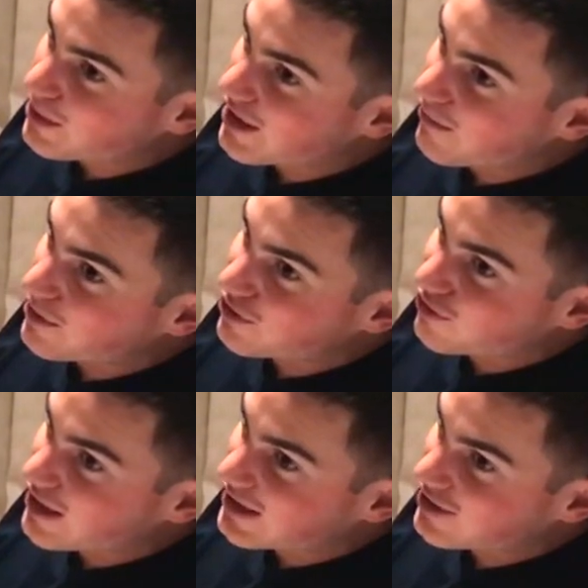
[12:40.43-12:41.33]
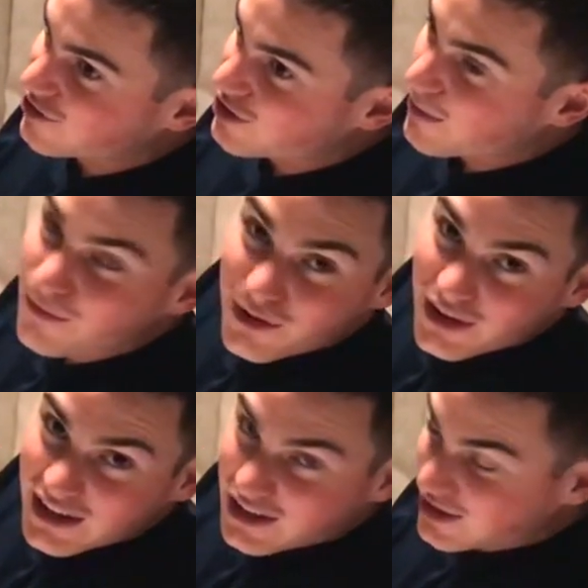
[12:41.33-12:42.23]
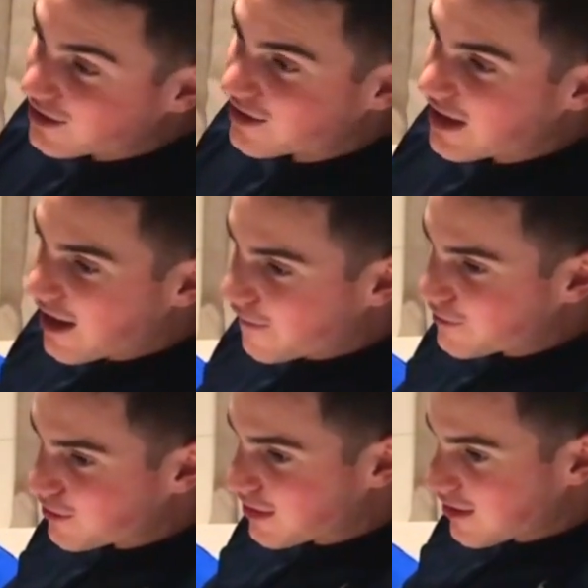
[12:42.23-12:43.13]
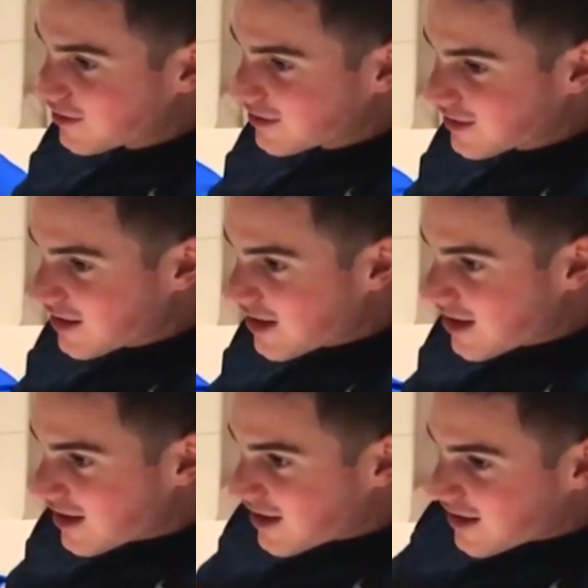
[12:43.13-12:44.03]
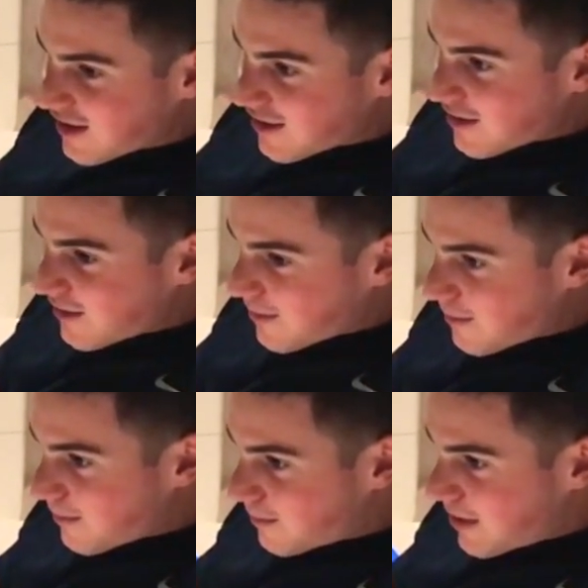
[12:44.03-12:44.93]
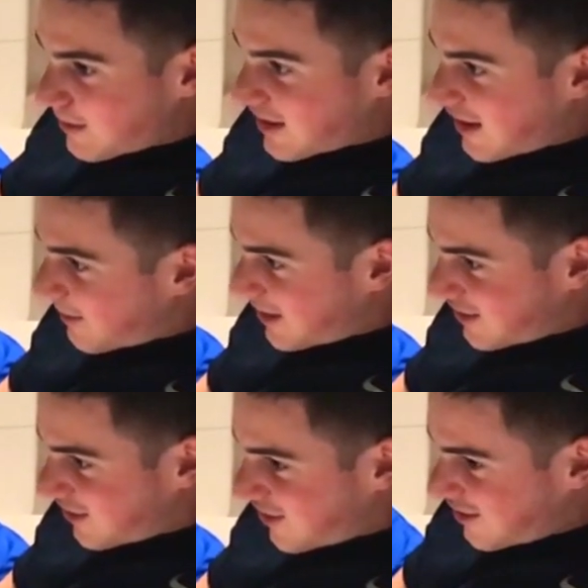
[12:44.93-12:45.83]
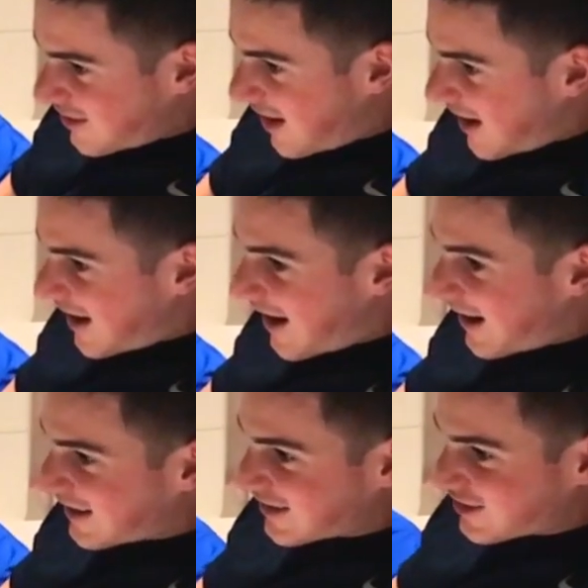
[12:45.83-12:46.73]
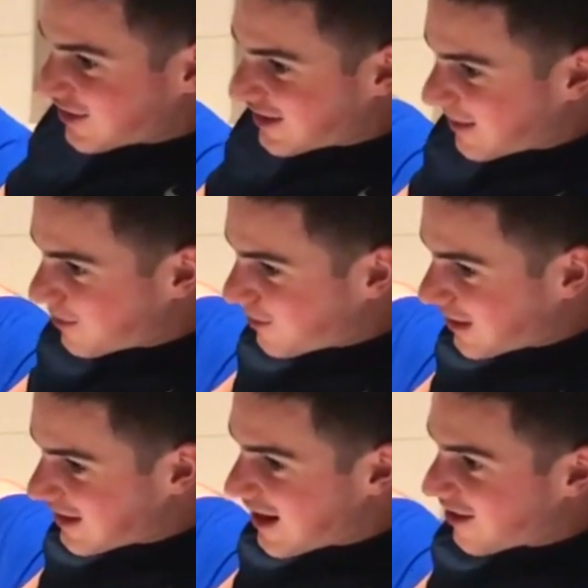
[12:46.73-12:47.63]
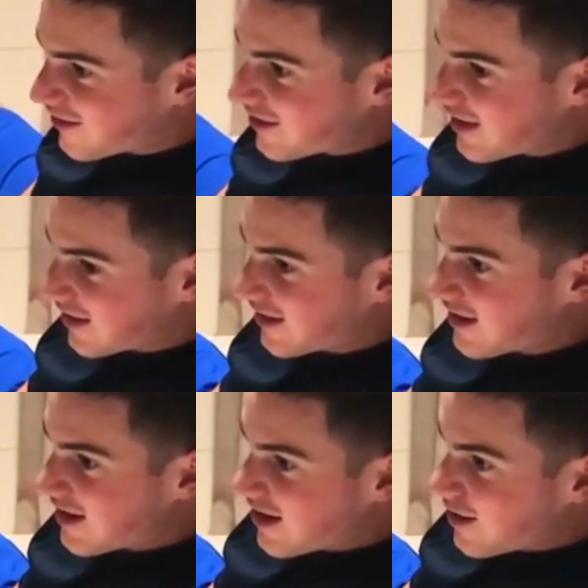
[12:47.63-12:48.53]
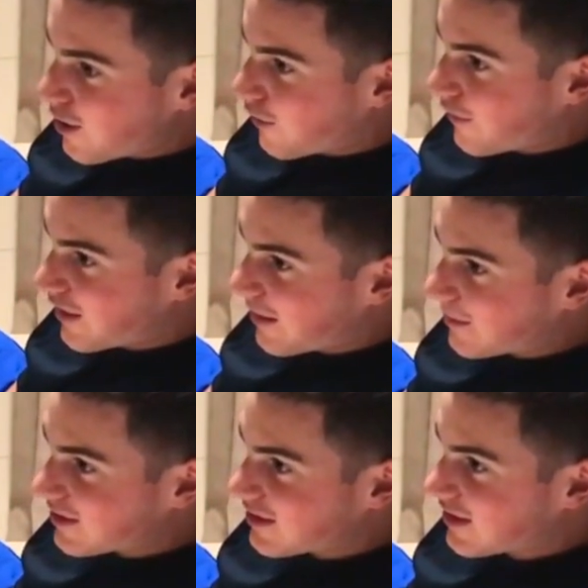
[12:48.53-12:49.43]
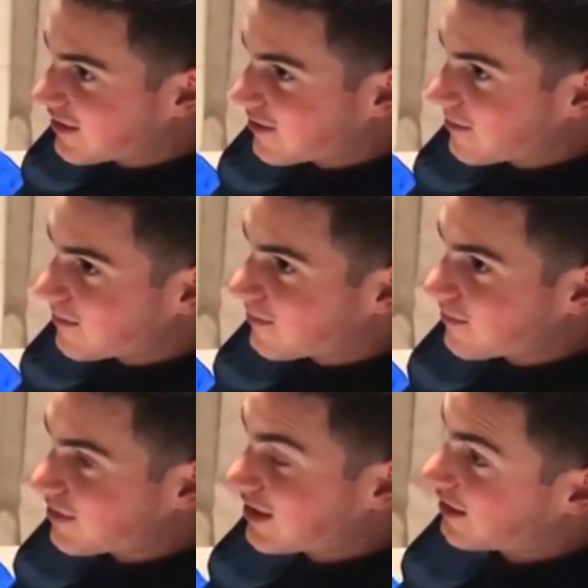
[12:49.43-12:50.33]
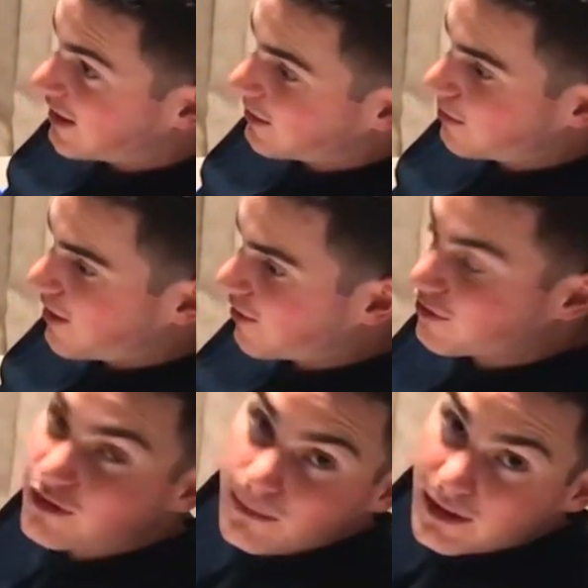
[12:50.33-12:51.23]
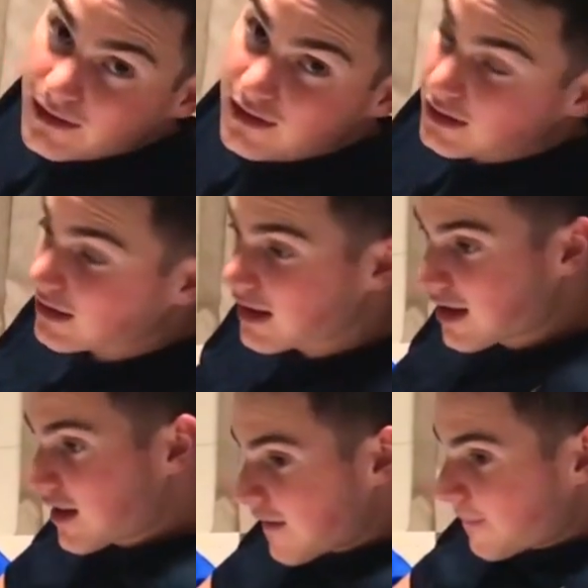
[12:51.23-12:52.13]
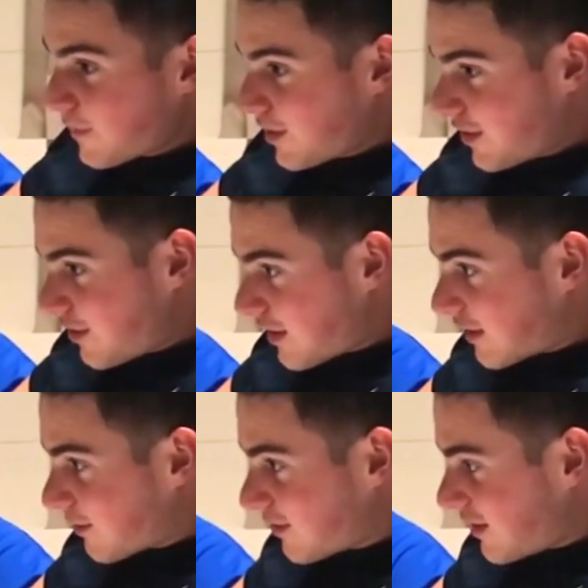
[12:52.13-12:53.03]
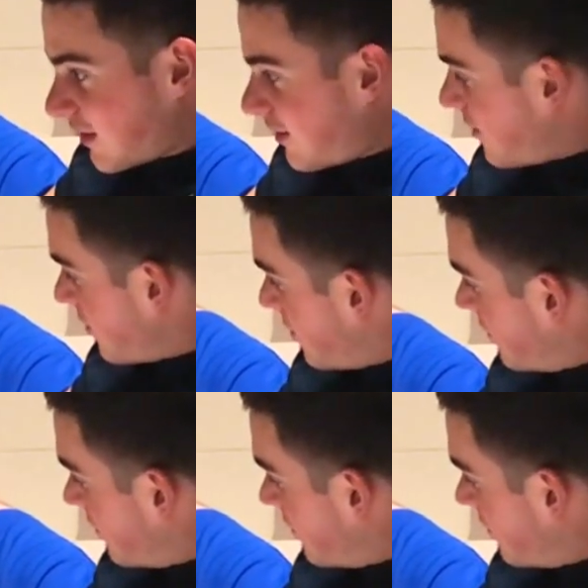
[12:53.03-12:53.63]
but I've been training to jump for like a year and a half, 2 years. But I mean, it's good that I'm doing it now, and hopefully I'm gonna see a lot of progress from this, and you guys will see it too.